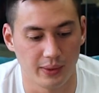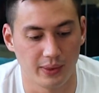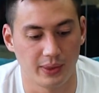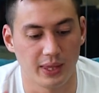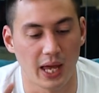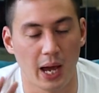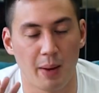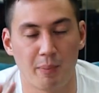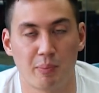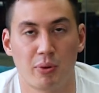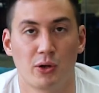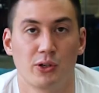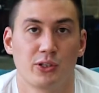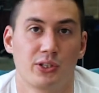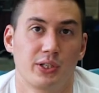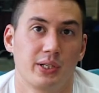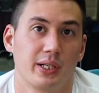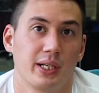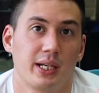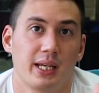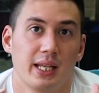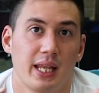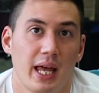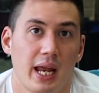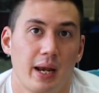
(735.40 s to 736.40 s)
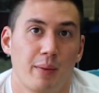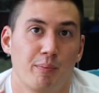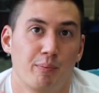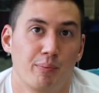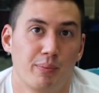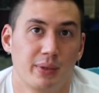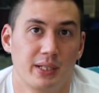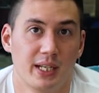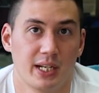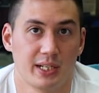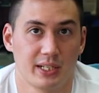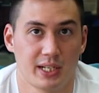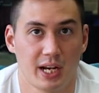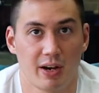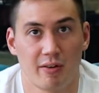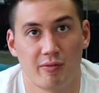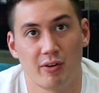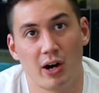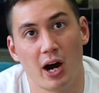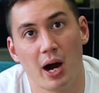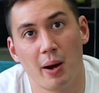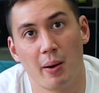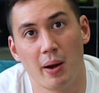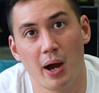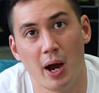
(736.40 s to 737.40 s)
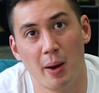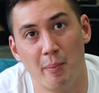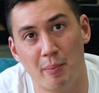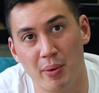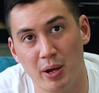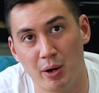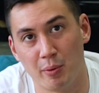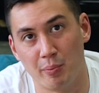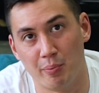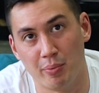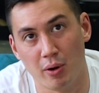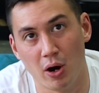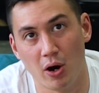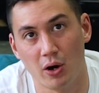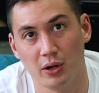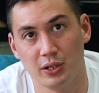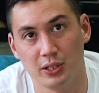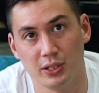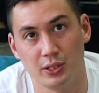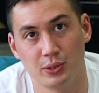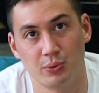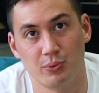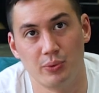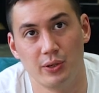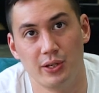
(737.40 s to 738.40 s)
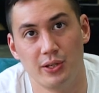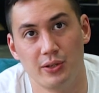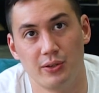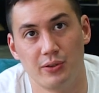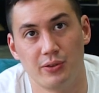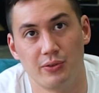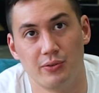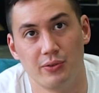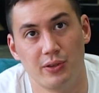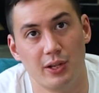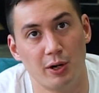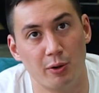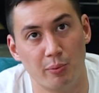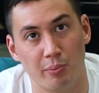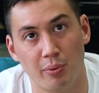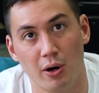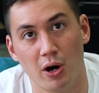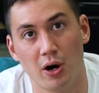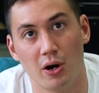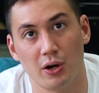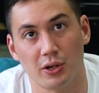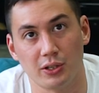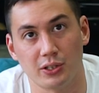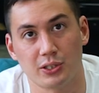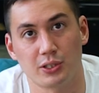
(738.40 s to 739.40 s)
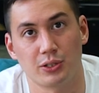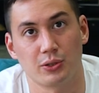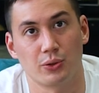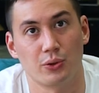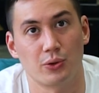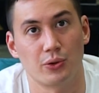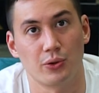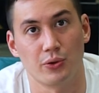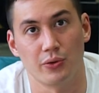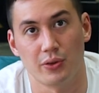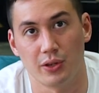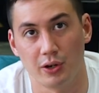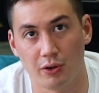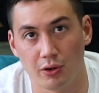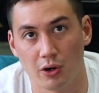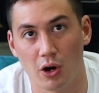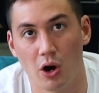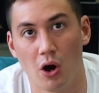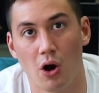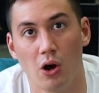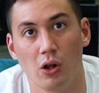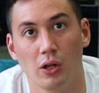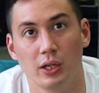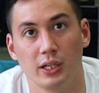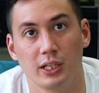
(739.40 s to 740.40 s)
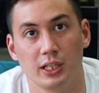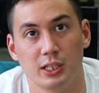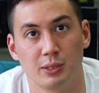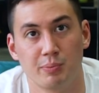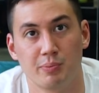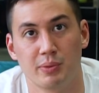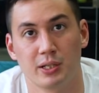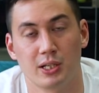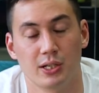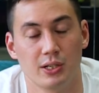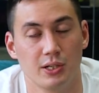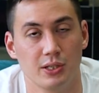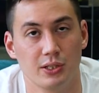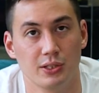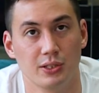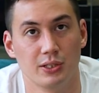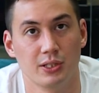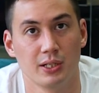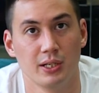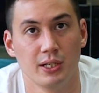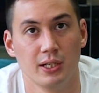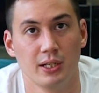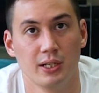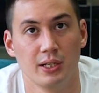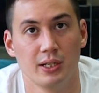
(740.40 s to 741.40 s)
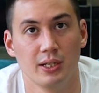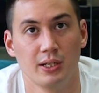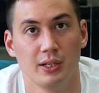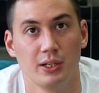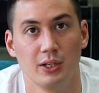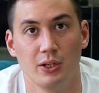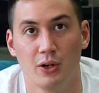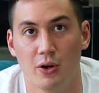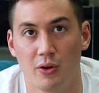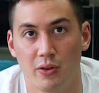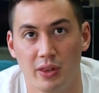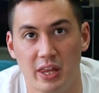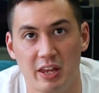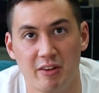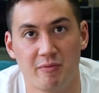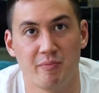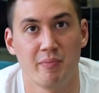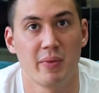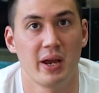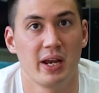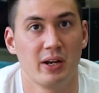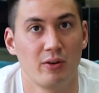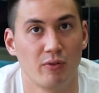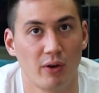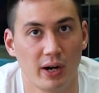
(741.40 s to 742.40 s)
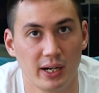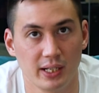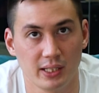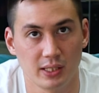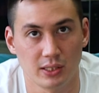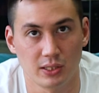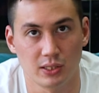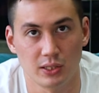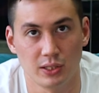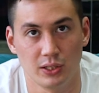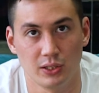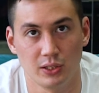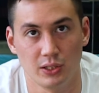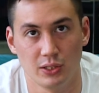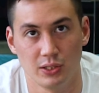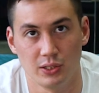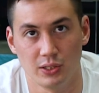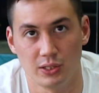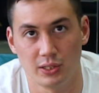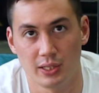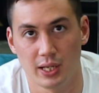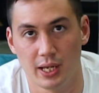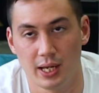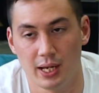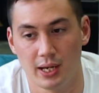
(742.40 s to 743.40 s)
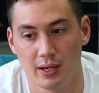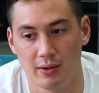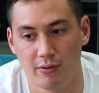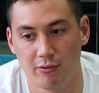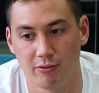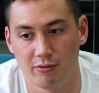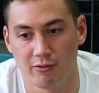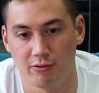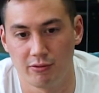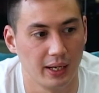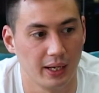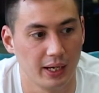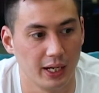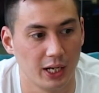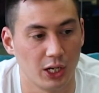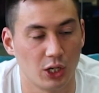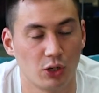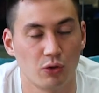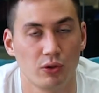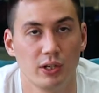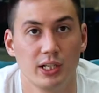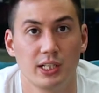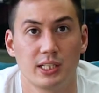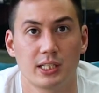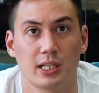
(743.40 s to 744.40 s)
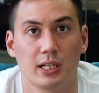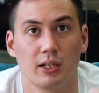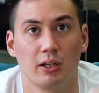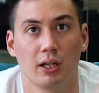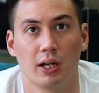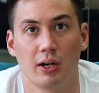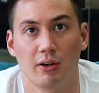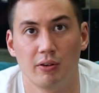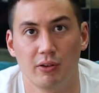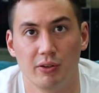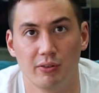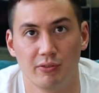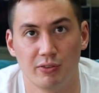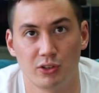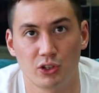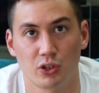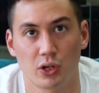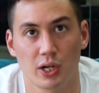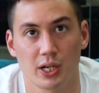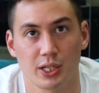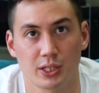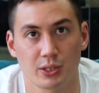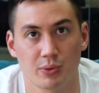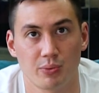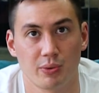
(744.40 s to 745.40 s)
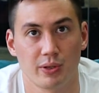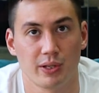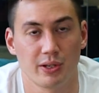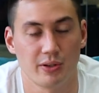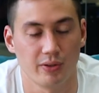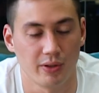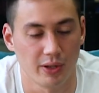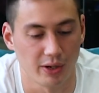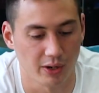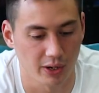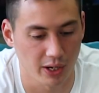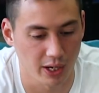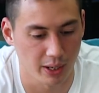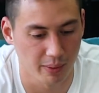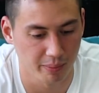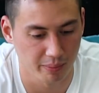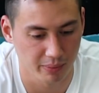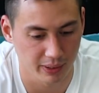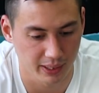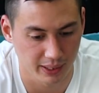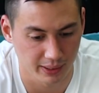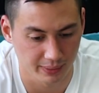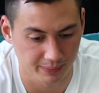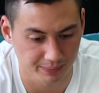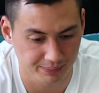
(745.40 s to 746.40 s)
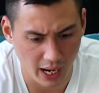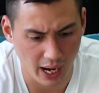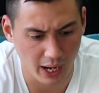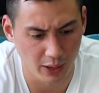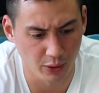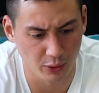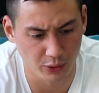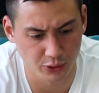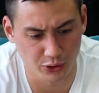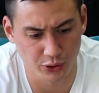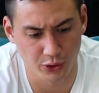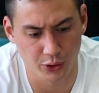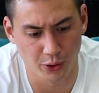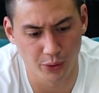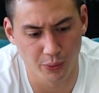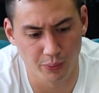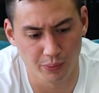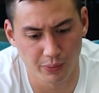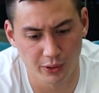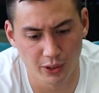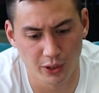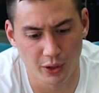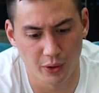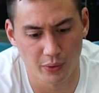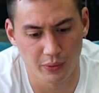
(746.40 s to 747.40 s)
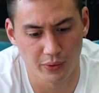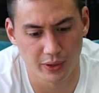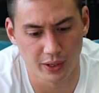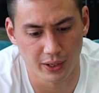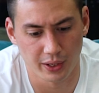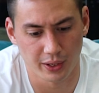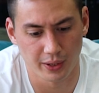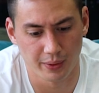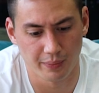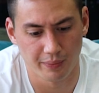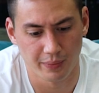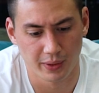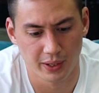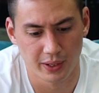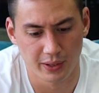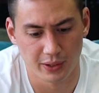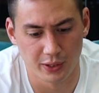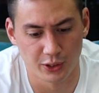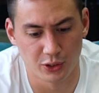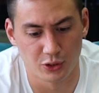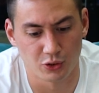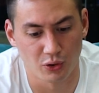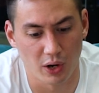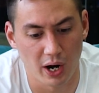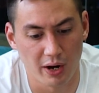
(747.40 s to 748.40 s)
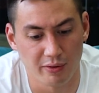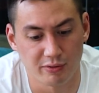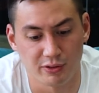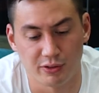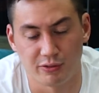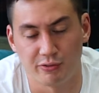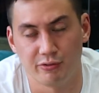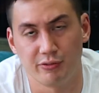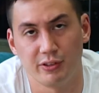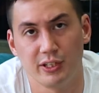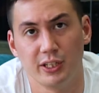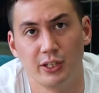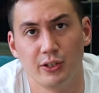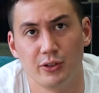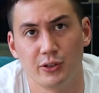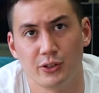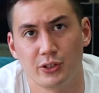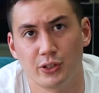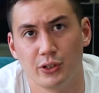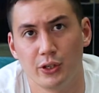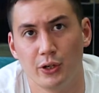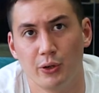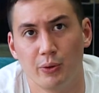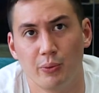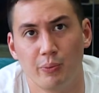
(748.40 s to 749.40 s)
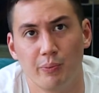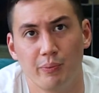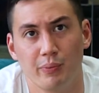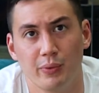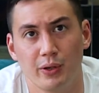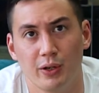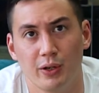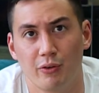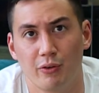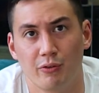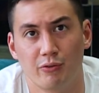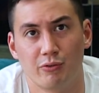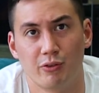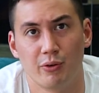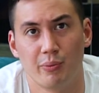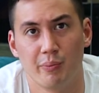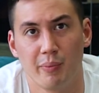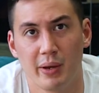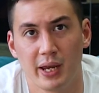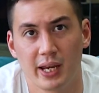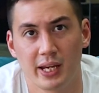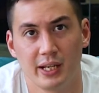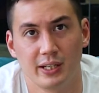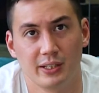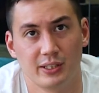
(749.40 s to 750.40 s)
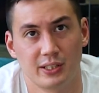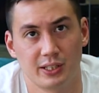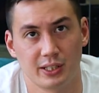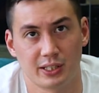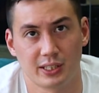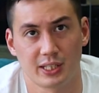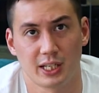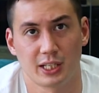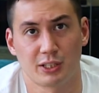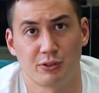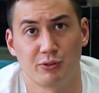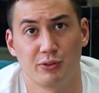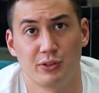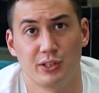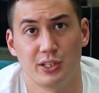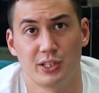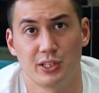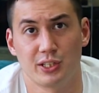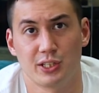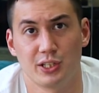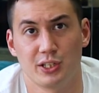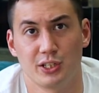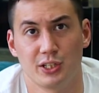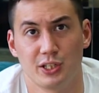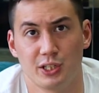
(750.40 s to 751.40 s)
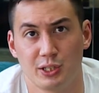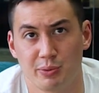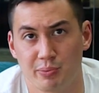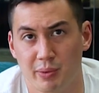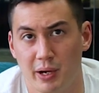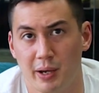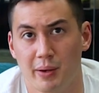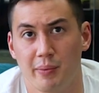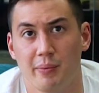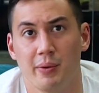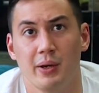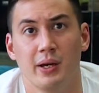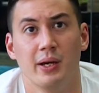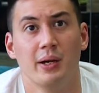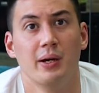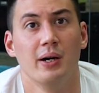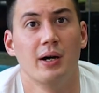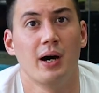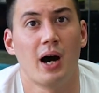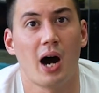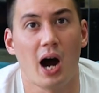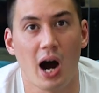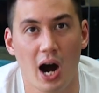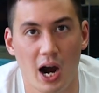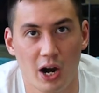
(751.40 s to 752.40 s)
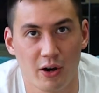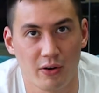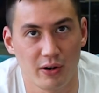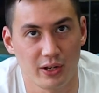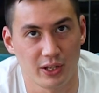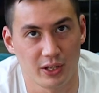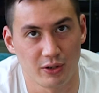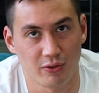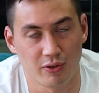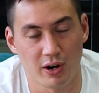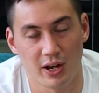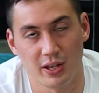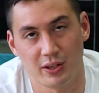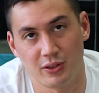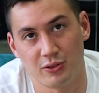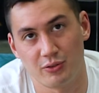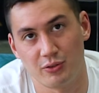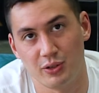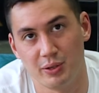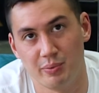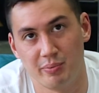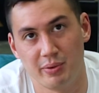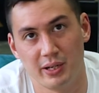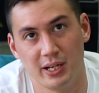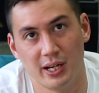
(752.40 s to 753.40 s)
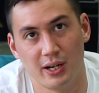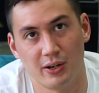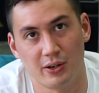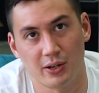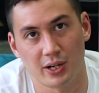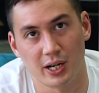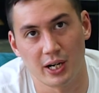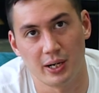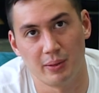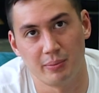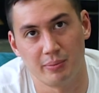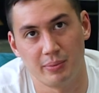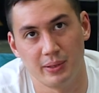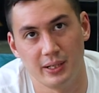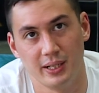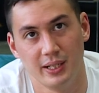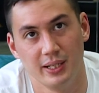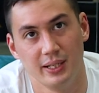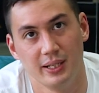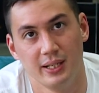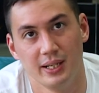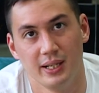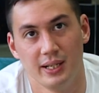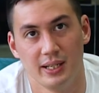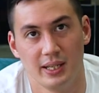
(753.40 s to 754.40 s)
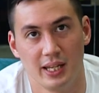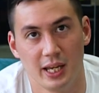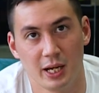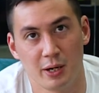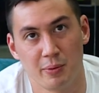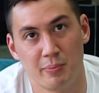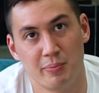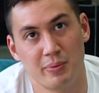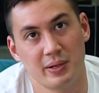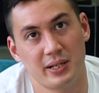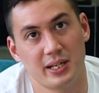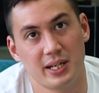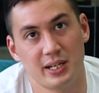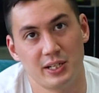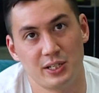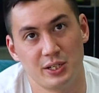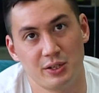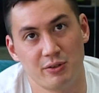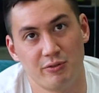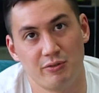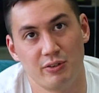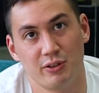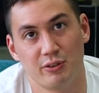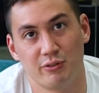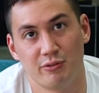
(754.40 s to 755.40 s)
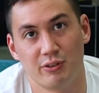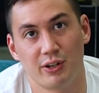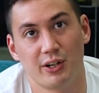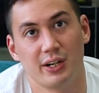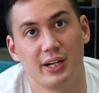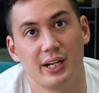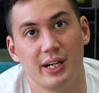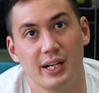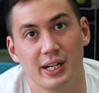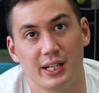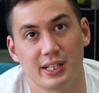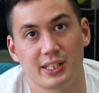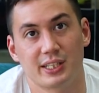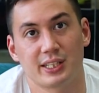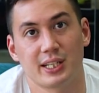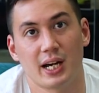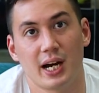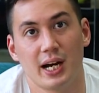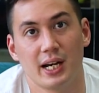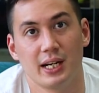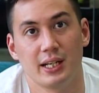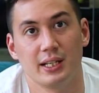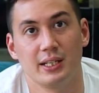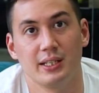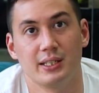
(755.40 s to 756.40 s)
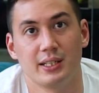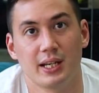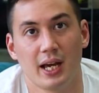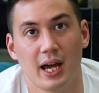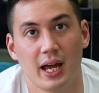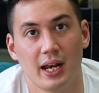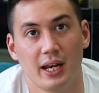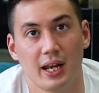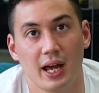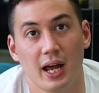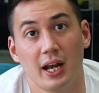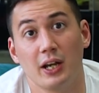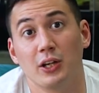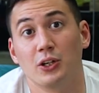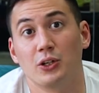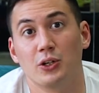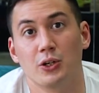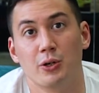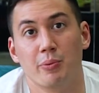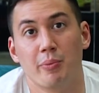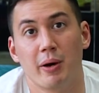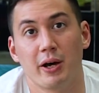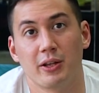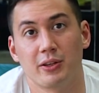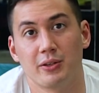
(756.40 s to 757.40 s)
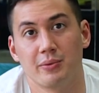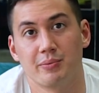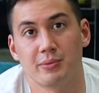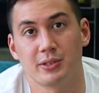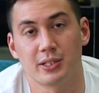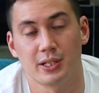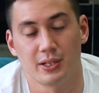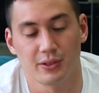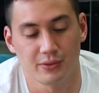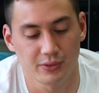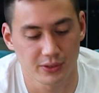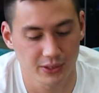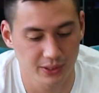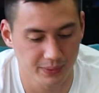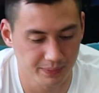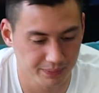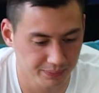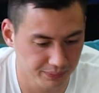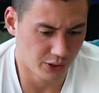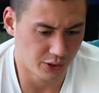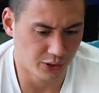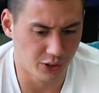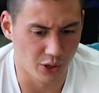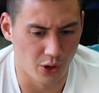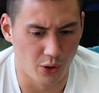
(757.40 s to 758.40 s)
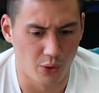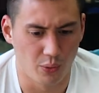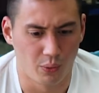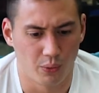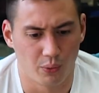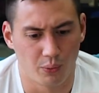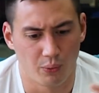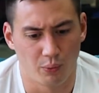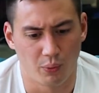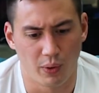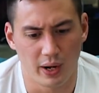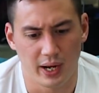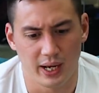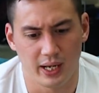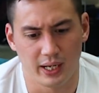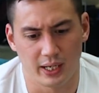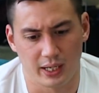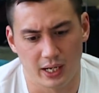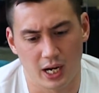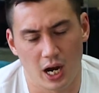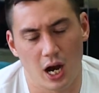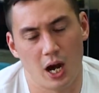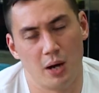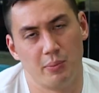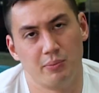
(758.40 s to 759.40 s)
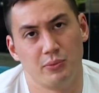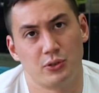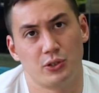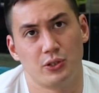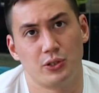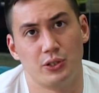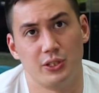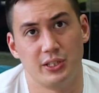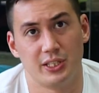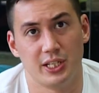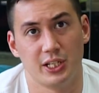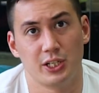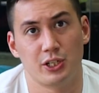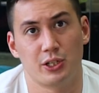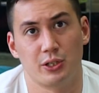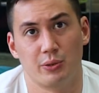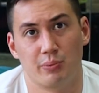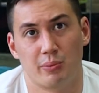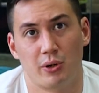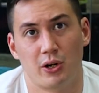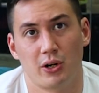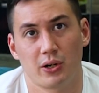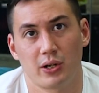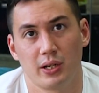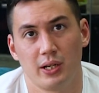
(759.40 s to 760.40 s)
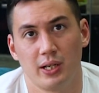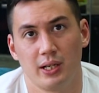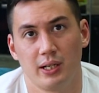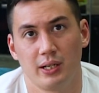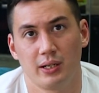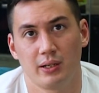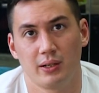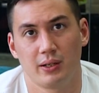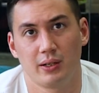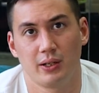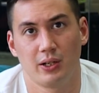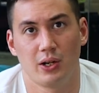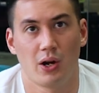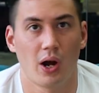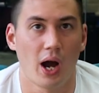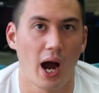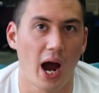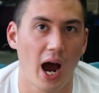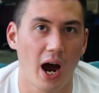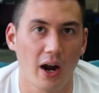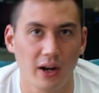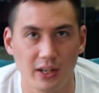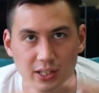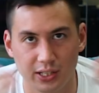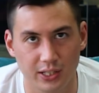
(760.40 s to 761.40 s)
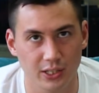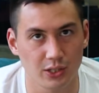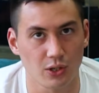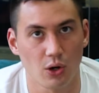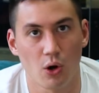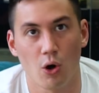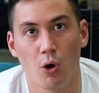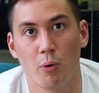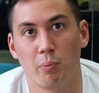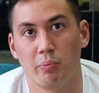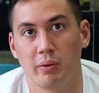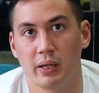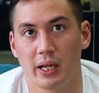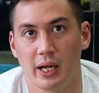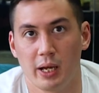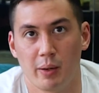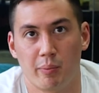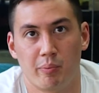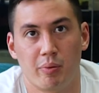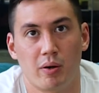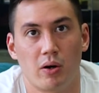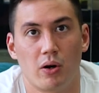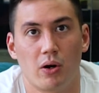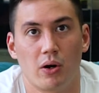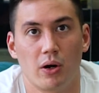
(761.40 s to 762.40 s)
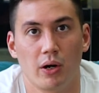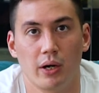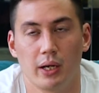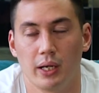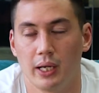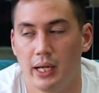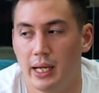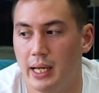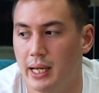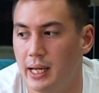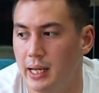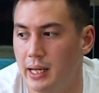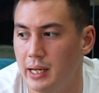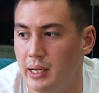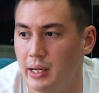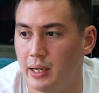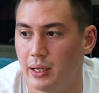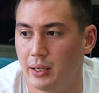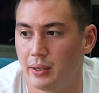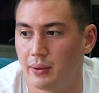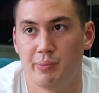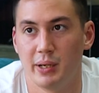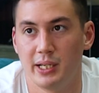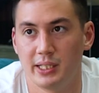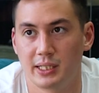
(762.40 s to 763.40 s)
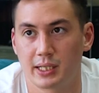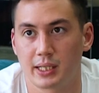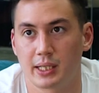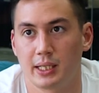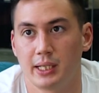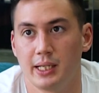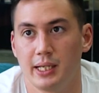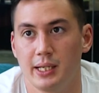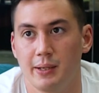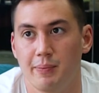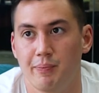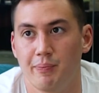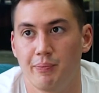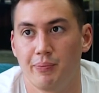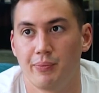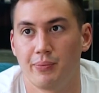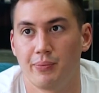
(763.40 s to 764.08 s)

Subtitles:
that person can then potentially have a better bond with their boss or their colleagues because they've made right decisions, they've increased the level of trust within their company. And also the drive to feel, so from making successful decisions by hiring the right 3PL company, they can potentially feel very excited and good about themselves. So when it comes to digital marketing, how does this all play a part in basically